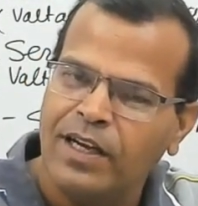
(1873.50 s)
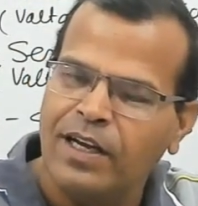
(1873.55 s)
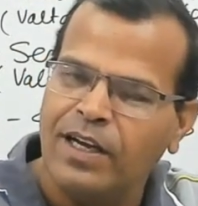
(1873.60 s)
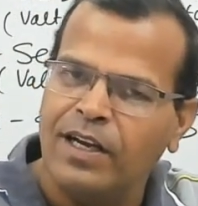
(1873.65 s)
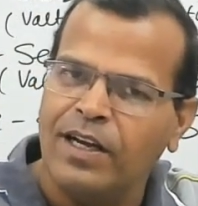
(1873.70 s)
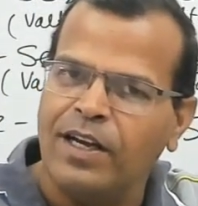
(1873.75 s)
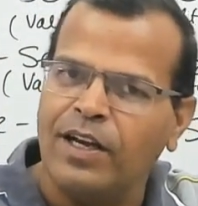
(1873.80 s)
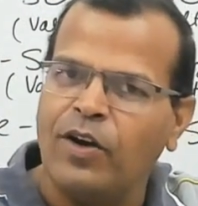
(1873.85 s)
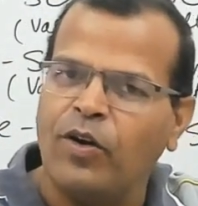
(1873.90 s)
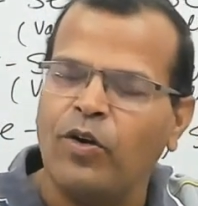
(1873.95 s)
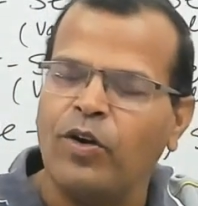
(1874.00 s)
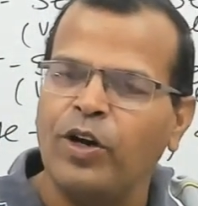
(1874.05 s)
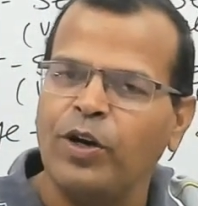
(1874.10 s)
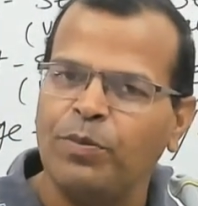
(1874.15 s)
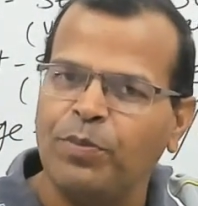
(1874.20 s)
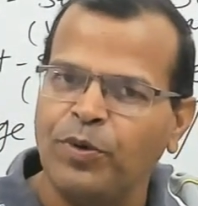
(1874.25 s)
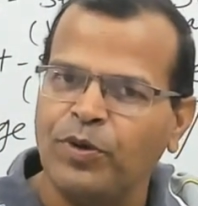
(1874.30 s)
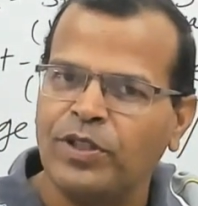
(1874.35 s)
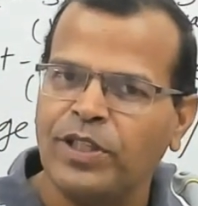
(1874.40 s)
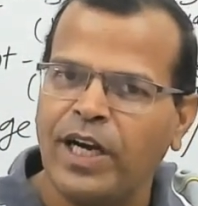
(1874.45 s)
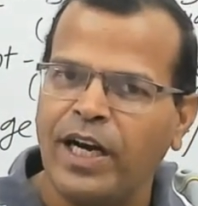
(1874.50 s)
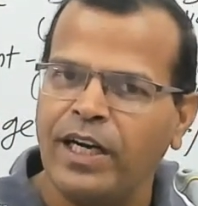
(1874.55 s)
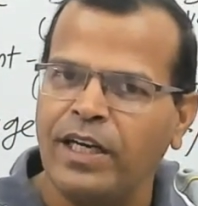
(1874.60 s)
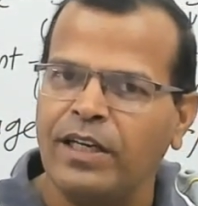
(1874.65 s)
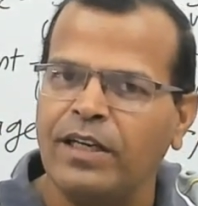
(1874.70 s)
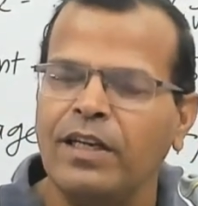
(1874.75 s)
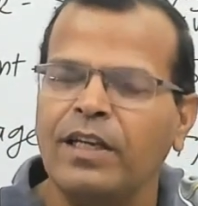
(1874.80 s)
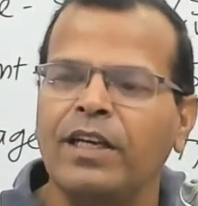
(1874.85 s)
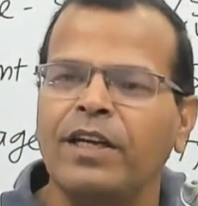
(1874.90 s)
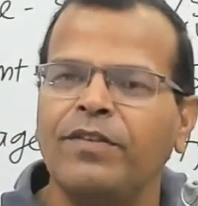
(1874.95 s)
On input side,
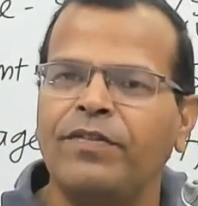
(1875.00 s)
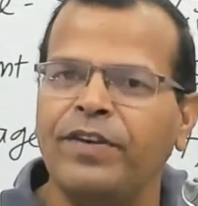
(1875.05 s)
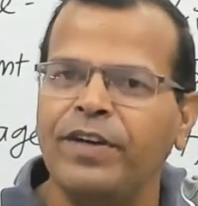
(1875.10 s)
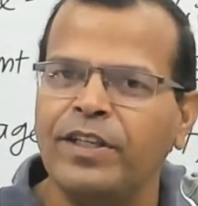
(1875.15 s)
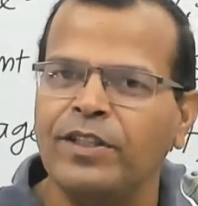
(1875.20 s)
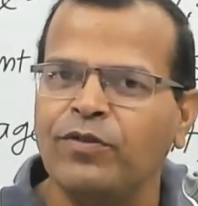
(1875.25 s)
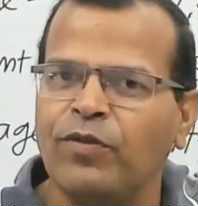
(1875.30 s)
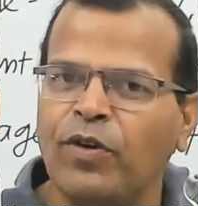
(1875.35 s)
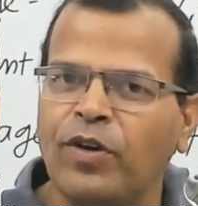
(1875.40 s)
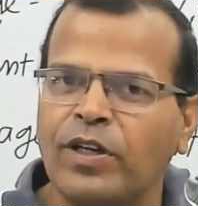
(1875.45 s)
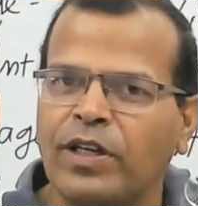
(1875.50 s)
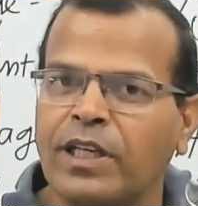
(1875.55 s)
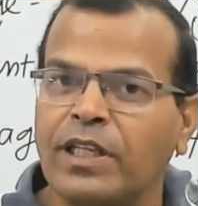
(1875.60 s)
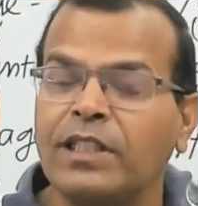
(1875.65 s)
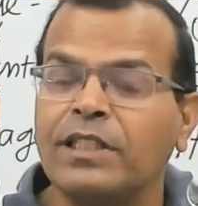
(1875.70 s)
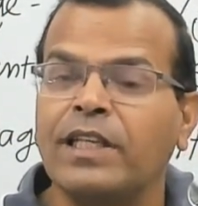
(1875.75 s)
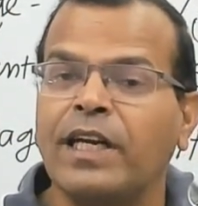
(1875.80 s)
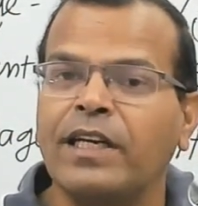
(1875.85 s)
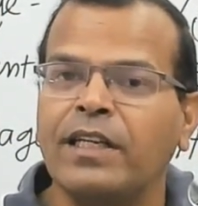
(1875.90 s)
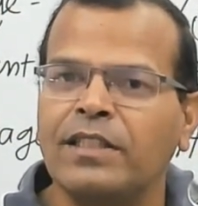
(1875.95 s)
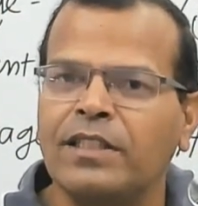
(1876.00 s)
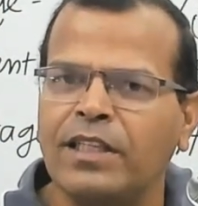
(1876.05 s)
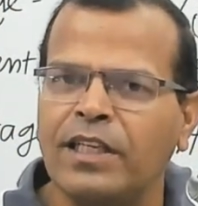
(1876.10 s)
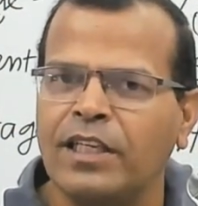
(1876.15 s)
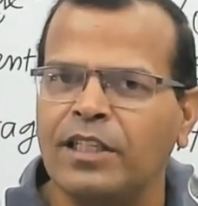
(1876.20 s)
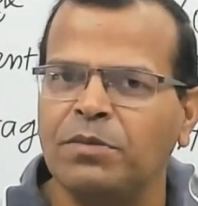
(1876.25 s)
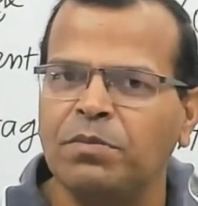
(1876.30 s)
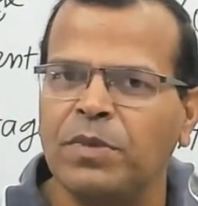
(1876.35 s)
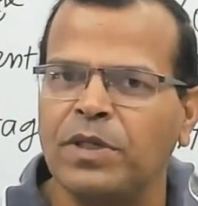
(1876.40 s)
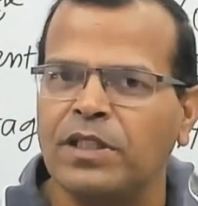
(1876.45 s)
if it is voltage, that is series
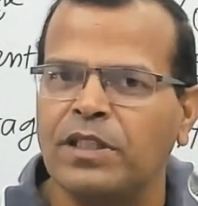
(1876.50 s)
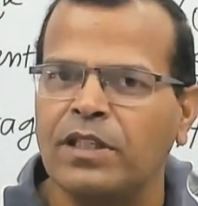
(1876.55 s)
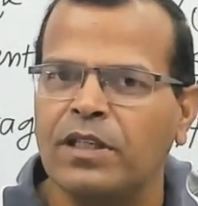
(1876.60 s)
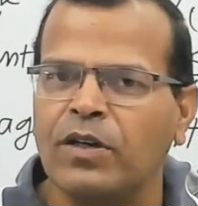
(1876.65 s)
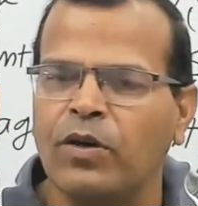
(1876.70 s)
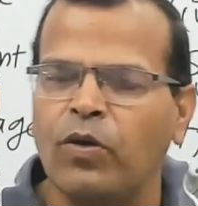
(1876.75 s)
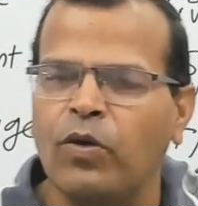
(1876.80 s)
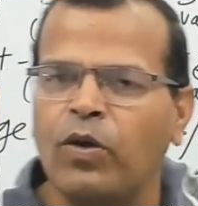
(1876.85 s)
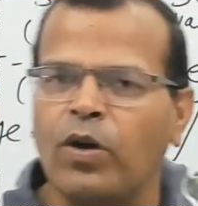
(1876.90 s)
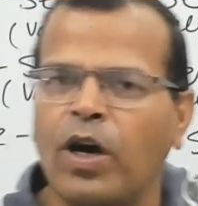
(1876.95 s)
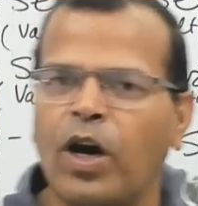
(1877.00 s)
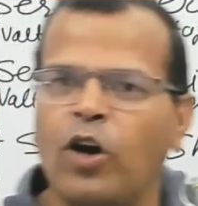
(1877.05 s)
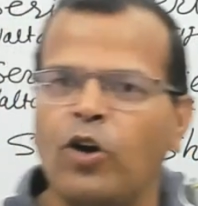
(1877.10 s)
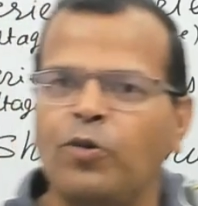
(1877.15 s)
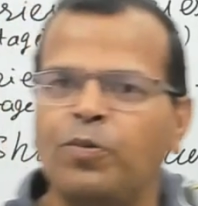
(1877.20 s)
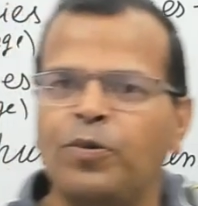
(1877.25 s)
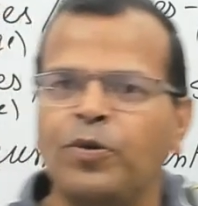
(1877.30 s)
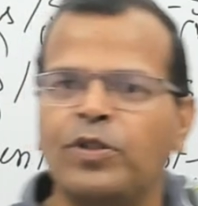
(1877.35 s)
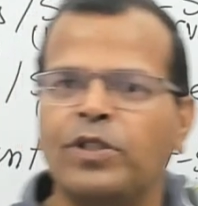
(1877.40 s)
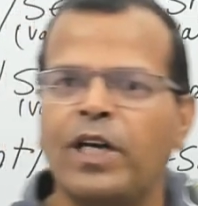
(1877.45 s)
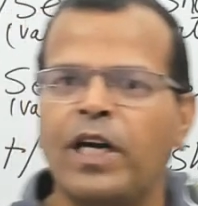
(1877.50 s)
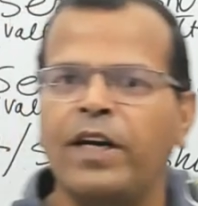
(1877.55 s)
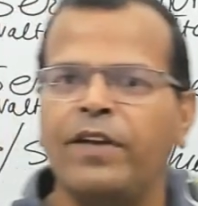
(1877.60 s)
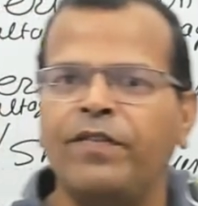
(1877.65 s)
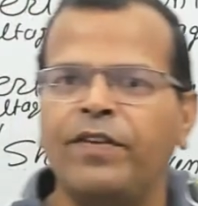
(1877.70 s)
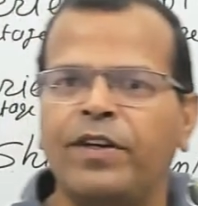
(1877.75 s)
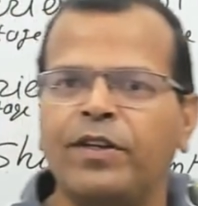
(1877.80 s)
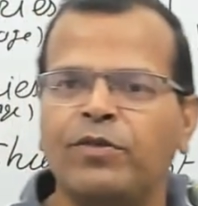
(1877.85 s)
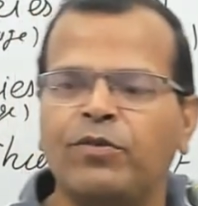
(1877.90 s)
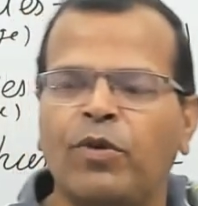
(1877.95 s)
mixing. On output side, if it is
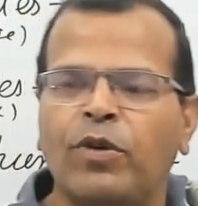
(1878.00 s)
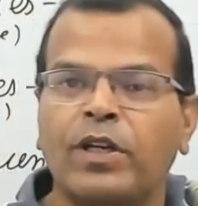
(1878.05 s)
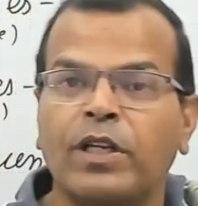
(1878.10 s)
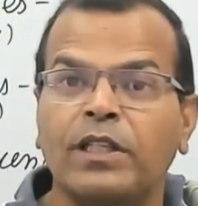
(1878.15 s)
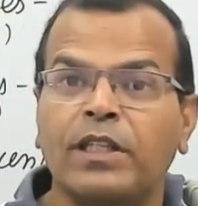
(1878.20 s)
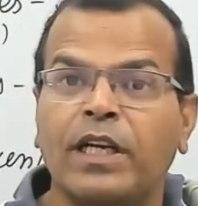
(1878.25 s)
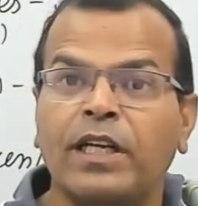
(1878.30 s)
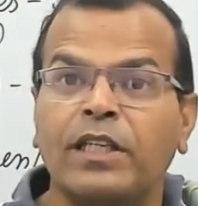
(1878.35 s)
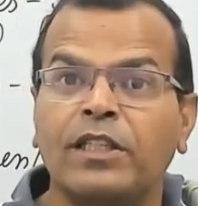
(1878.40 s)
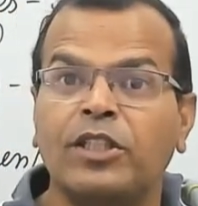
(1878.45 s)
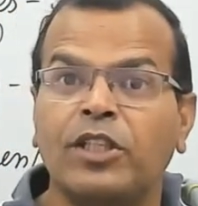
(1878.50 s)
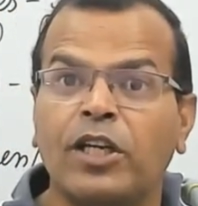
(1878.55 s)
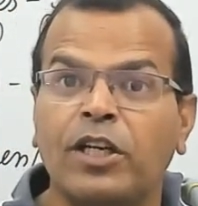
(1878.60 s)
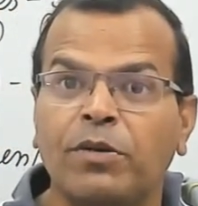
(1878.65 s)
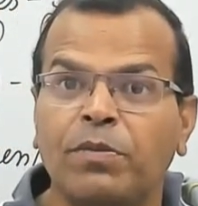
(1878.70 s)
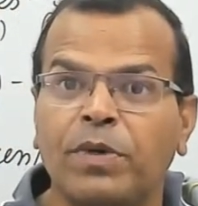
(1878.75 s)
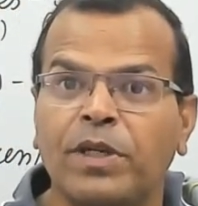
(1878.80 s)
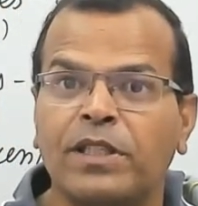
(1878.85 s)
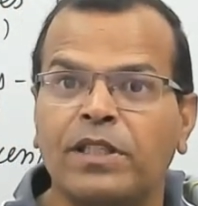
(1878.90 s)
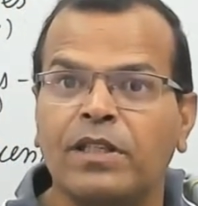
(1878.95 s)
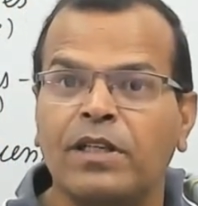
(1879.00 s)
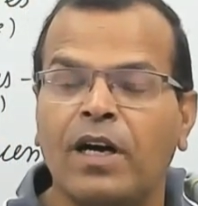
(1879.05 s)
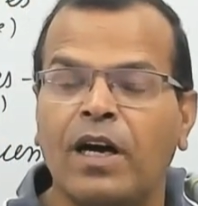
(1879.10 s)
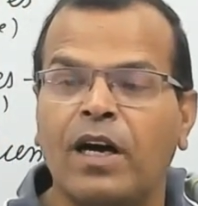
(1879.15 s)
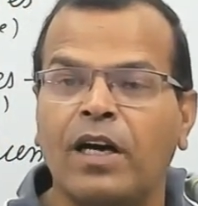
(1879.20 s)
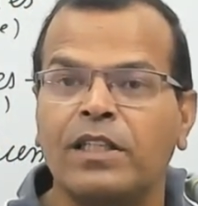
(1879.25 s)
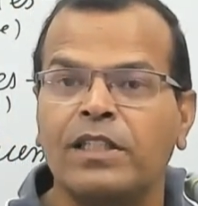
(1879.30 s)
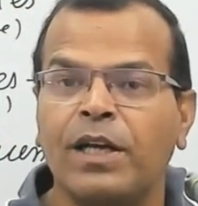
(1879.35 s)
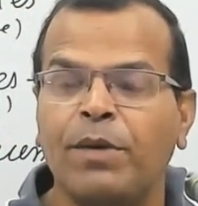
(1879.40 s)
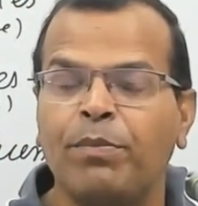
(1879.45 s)
voltage, that is shunt mix
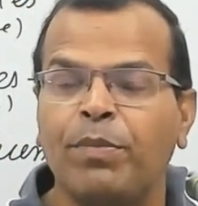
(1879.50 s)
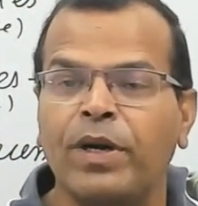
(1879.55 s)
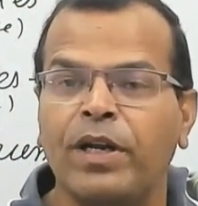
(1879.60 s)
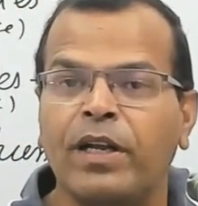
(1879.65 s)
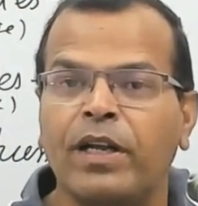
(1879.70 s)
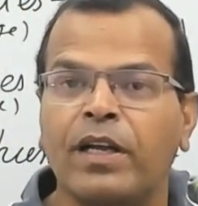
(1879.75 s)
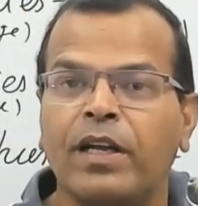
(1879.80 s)
sampling.